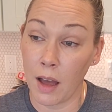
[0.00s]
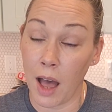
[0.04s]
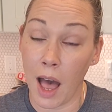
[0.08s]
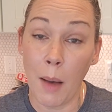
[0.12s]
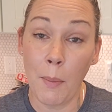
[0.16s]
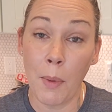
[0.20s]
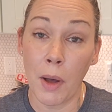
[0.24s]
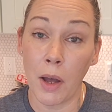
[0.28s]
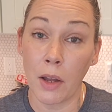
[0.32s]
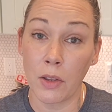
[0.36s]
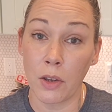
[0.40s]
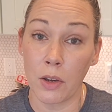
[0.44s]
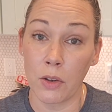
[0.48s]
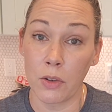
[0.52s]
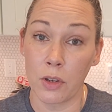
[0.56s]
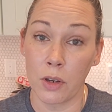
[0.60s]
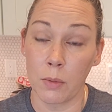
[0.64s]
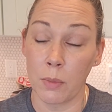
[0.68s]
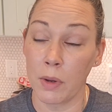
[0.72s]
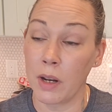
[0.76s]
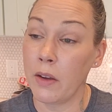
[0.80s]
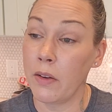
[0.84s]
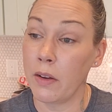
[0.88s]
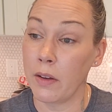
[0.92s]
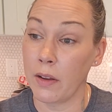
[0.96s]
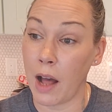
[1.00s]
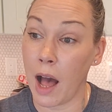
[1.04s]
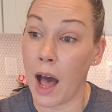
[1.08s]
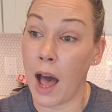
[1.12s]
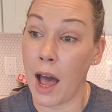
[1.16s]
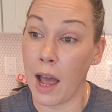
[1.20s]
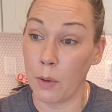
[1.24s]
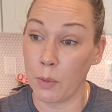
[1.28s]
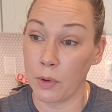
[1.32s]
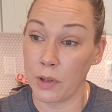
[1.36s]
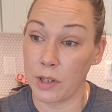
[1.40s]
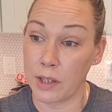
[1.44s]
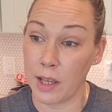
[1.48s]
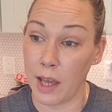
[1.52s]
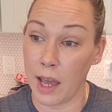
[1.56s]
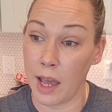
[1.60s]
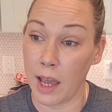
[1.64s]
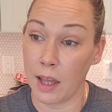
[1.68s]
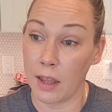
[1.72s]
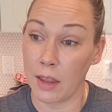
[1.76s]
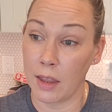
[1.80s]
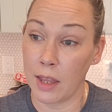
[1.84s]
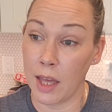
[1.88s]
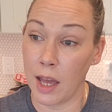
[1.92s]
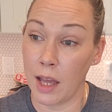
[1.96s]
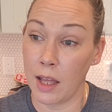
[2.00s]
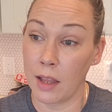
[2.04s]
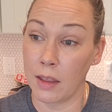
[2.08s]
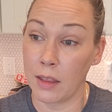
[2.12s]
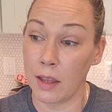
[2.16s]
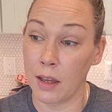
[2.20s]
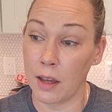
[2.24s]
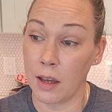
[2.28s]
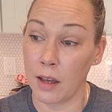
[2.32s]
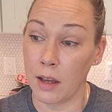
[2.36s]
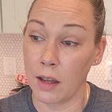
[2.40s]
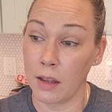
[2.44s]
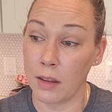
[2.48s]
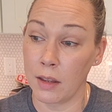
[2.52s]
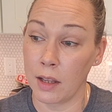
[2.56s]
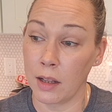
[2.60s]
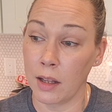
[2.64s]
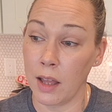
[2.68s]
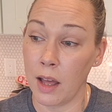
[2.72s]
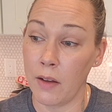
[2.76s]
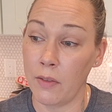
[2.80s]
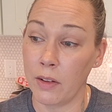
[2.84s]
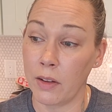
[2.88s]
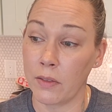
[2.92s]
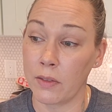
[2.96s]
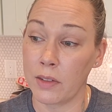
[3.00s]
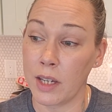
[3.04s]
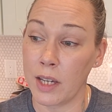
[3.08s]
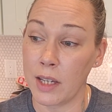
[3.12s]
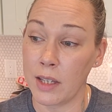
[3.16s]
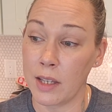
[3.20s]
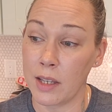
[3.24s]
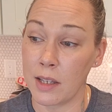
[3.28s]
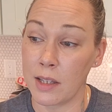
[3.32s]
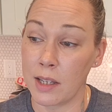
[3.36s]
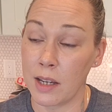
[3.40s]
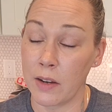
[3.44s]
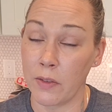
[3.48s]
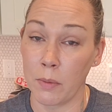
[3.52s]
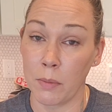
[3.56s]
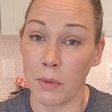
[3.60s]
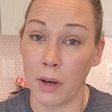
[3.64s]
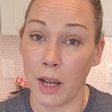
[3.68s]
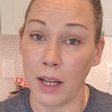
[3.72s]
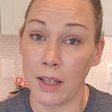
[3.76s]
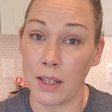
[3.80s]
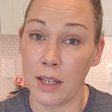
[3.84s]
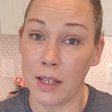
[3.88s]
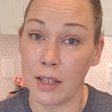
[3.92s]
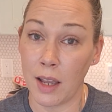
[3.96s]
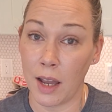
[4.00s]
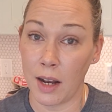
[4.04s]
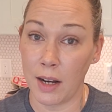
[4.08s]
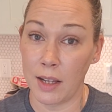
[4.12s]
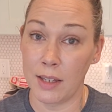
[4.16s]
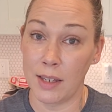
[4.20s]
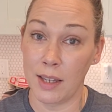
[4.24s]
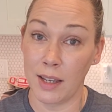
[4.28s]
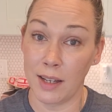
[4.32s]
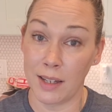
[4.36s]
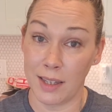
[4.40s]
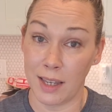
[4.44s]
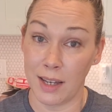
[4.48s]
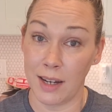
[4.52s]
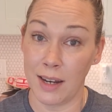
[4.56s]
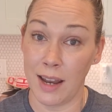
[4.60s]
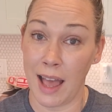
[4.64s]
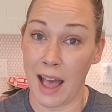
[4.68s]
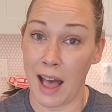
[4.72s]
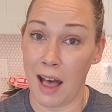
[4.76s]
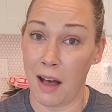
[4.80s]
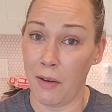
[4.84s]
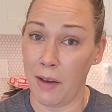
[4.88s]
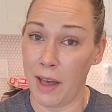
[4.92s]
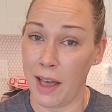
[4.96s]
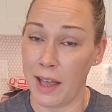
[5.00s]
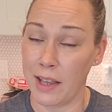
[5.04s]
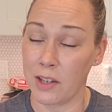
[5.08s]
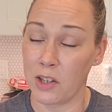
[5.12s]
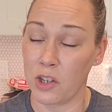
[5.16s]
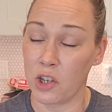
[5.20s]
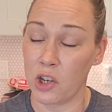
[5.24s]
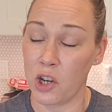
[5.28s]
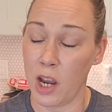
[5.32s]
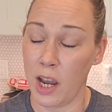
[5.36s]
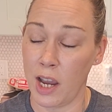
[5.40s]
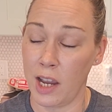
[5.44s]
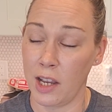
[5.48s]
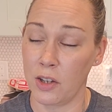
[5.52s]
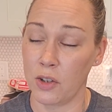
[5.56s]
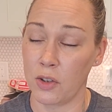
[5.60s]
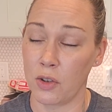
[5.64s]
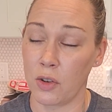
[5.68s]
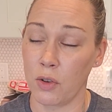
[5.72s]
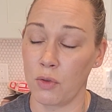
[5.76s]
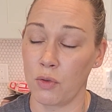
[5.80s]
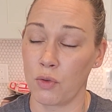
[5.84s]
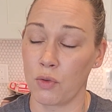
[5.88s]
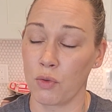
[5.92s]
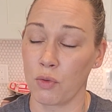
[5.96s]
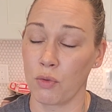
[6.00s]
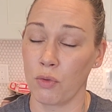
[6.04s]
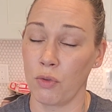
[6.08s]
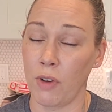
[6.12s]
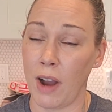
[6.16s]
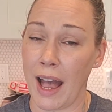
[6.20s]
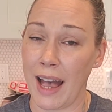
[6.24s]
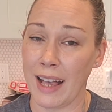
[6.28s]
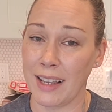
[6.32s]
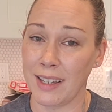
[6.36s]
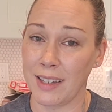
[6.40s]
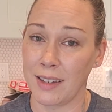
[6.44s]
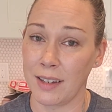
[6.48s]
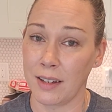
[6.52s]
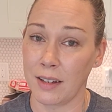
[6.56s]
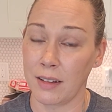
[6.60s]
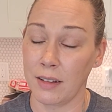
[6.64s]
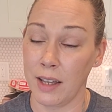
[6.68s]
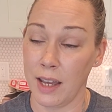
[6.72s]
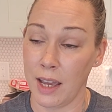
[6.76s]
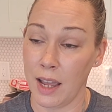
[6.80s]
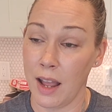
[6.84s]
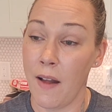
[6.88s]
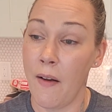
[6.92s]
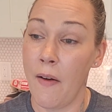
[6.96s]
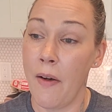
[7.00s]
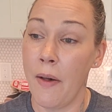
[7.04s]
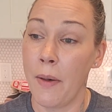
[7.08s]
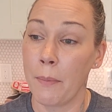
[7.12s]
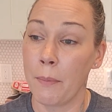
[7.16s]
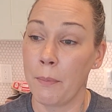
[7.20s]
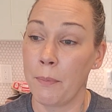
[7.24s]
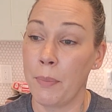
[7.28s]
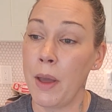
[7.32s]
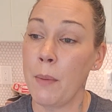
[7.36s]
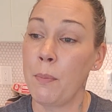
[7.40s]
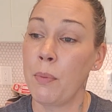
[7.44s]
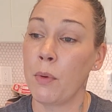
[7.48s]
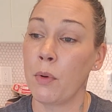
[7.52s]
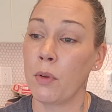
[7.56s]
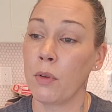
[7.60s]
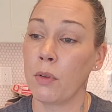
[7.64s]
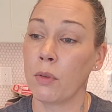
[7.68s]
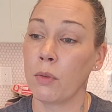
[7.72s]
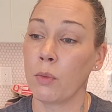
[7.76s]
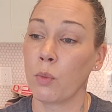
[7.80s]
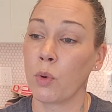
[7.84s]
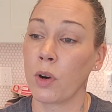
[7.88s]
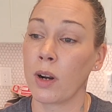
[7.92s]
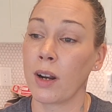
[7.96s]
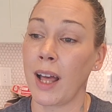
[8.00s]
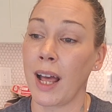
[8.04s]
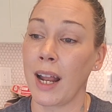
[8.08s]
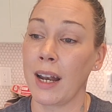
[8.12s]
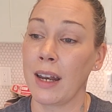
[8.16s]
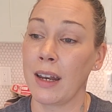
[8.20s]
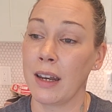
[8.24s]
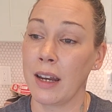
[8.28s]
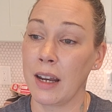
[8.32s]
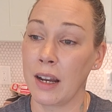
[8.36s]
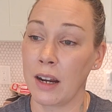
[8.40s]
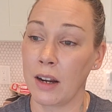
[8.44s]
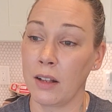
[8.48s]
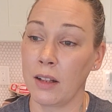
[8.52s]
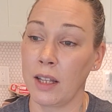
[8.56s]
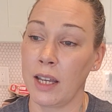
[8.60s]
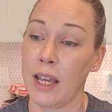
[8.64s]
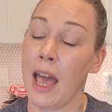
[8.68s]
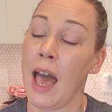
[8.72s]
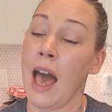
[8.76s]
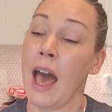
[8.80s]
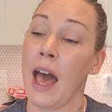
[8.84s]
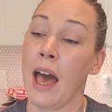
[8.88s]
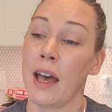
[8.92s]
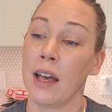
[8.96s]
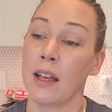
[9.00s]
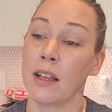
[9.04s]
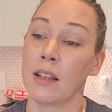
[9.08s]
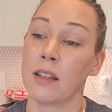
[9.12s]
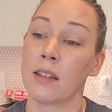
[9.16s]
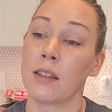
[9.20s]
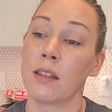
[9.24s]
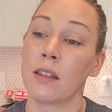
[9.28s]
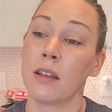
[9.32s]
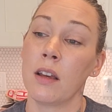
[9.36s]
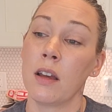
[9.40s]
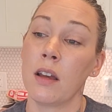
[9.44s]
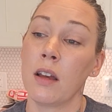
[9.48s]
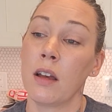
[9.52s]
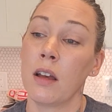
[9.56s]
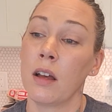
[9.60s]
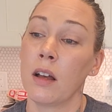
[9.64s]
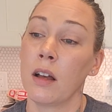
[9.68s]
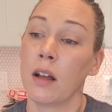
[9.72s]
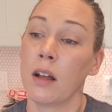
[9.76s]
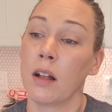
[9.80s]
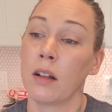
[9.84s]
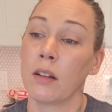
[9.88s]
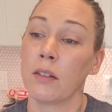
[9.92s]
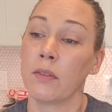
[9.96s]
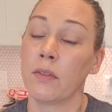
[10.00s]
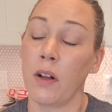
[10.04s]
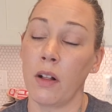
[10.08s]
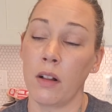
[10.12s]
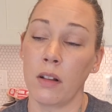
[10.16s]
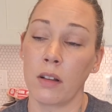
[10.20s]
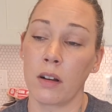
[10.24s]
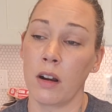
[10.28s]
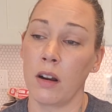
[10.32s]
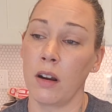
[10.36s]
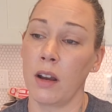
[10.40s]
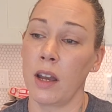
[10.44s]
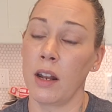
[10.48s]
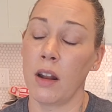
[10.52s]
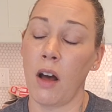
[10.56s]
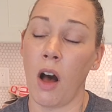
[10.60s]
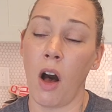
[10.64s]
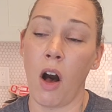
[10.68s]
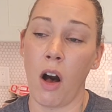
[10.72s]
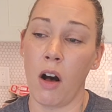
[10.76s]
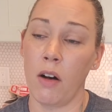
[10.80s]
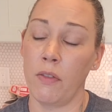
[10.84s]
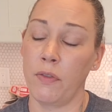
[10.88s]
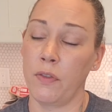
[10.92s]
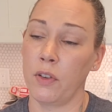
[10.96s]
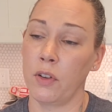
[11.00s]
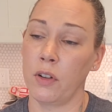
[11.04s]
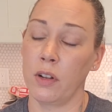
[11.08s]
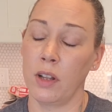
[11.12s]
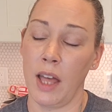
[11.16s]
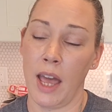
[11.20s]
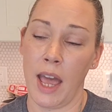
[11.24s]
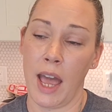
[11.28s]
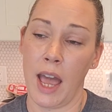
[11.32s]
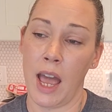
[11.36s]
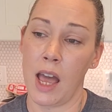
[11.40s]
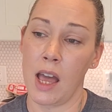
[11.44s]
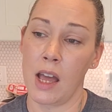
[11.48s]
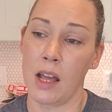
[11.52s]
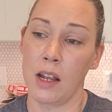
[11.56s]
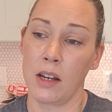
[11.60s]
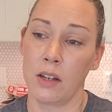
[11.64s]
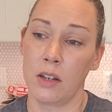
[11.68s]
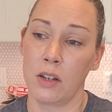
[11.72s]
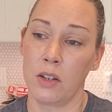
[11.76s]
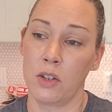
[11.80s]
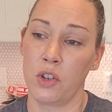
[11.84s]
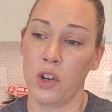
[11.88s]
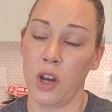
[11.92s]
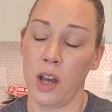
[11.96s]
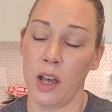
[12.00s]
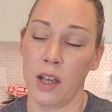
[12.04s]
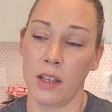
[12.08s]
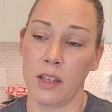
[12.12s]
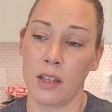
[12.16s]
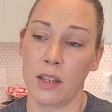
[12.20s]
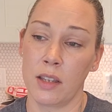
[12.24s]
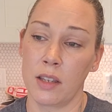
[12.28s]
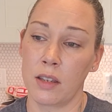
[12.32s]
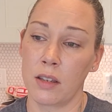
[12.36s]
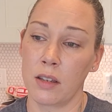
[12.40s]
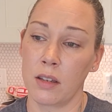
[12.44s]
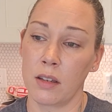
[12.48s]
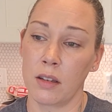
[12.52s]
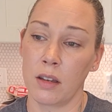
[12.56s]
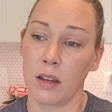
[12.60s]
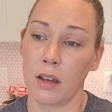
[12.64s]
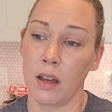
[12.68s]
I'm on YouTube, and even I will say that the, the level of decency from 1996 to now has changed drastically. People were not nearly as vulgar and awful and just,